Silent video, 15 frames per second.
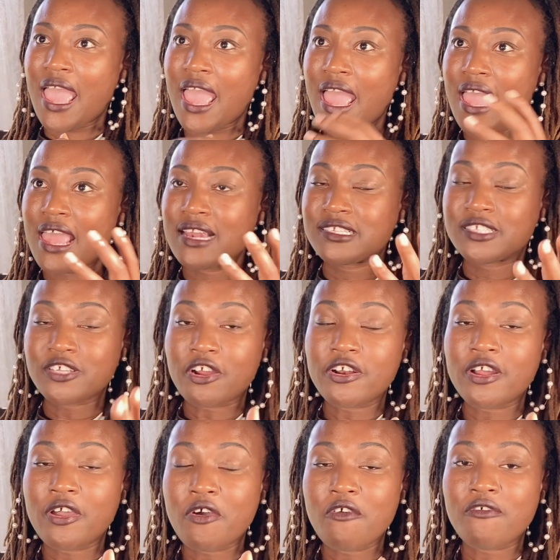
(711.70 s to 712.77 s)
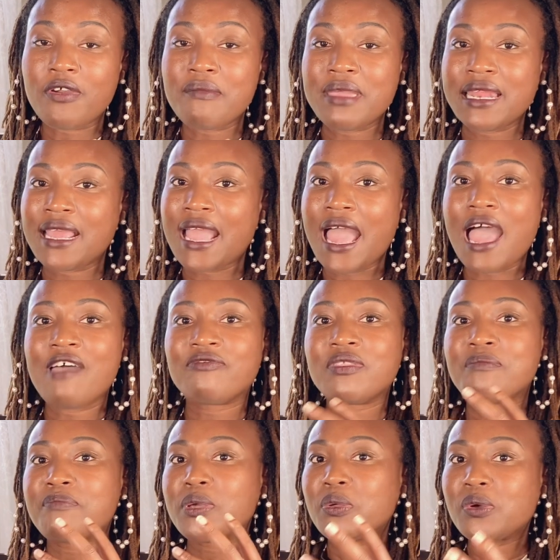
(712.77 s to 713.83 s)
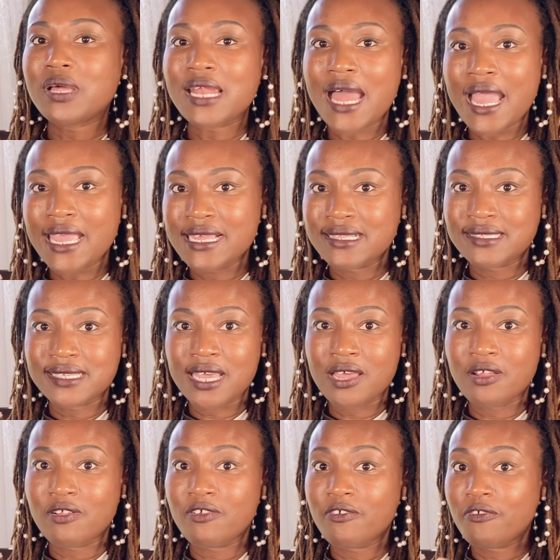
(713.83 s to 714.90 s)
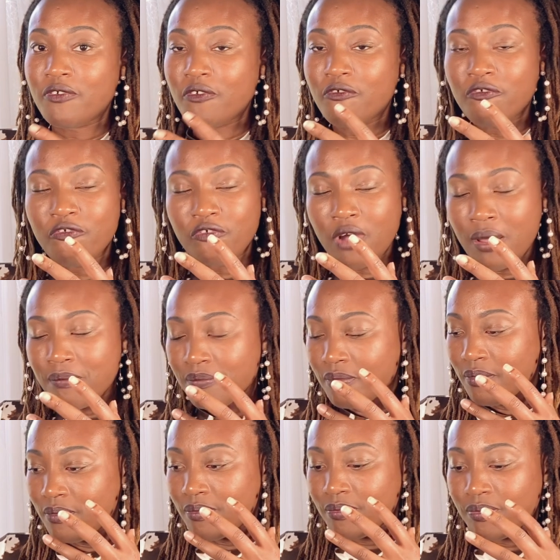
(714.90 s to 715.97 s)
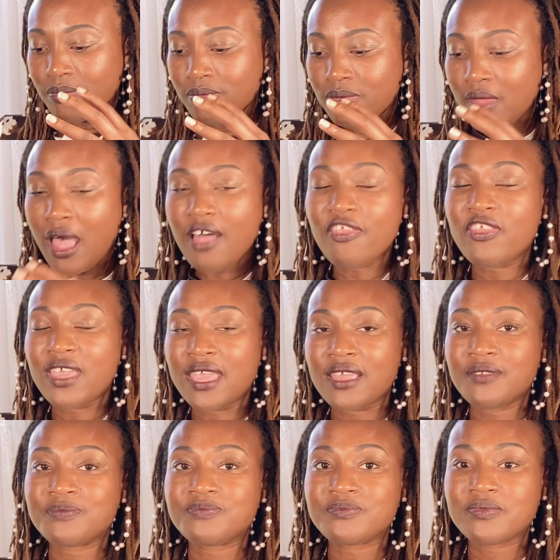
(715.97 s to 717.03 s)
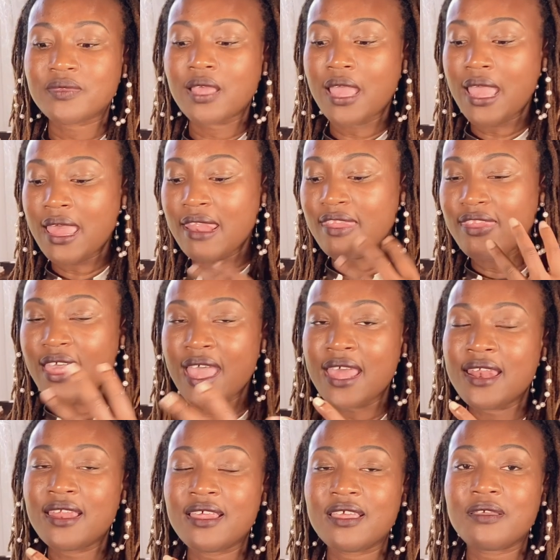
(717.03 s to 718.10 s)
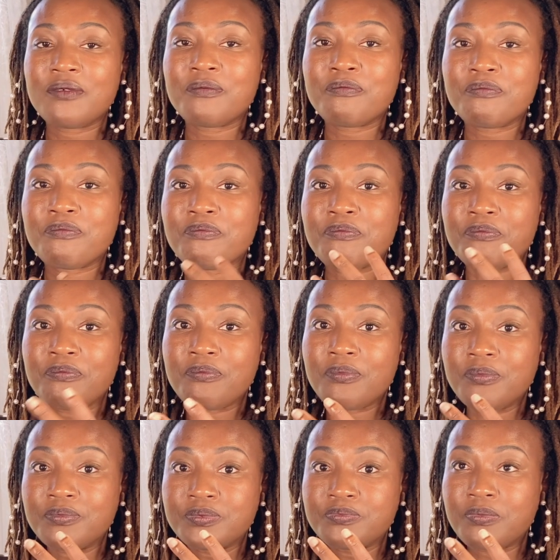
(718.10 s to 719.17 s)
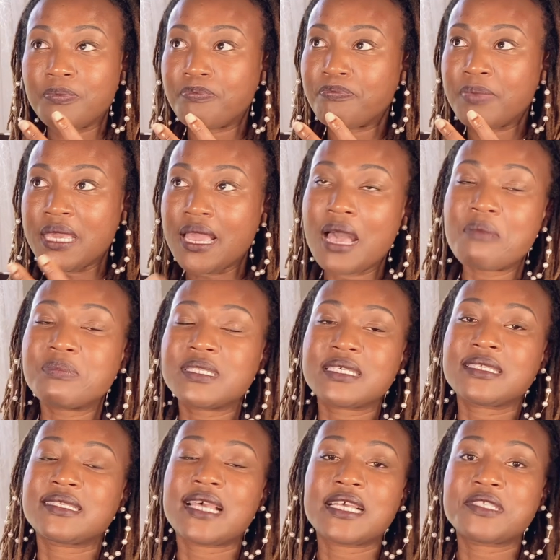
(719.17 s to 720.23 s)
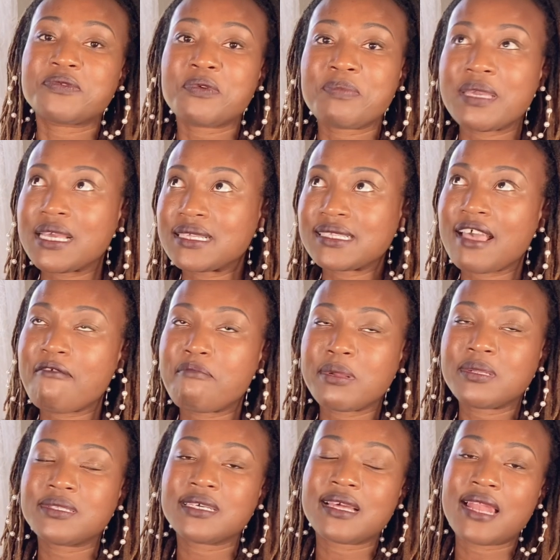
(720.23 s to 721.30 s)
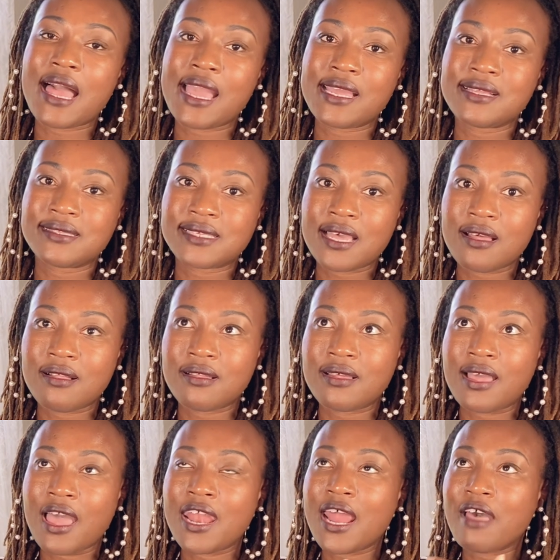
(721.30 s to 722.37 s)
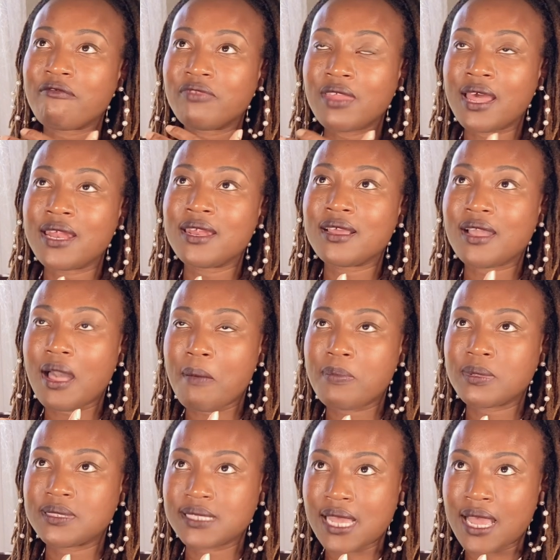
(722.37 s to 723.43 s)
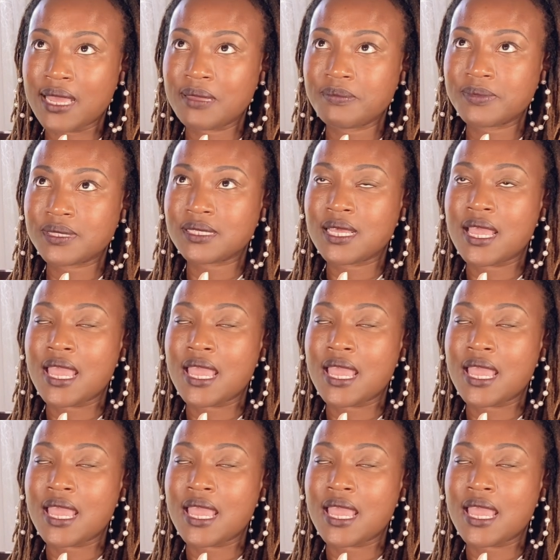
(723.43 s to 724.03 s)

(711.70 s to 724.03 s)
And starting over meaning I have to build clientele from nothing and then become successful because I've built a clientele and I've done it a couple times.